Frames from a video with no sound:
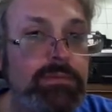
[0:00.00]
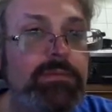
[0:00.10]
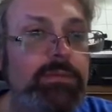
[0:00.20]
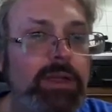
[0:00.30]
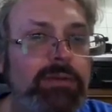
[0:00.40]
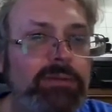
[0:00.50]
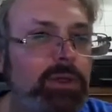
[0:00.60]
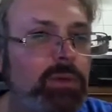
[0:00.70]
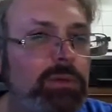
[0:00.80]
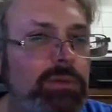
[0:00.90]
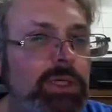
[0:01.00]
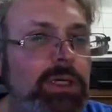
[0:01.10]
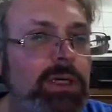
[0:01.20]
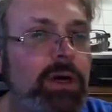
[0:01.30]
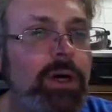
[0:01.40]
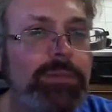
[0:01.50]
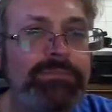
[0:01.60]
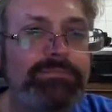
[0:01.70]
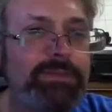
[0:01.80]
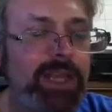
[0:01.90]
I don't know, I
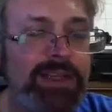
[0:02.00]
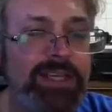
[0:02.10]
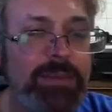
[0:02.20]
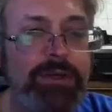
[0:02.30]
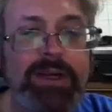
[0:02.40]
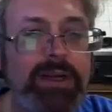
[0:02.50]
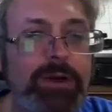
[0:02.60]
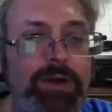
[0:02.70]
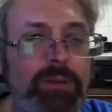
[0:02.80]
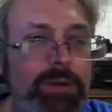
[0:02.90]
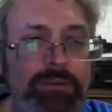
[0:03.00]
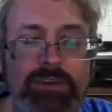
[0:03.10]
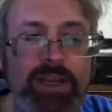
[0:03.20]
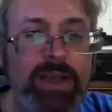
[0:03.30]
typed Kanibako by mistake.